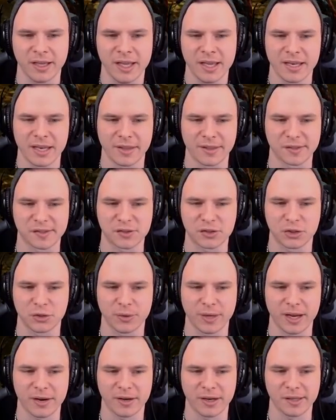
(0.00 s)
Now, there's two
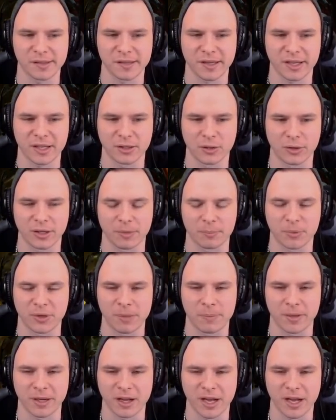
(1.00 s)
areas I could look at prepping.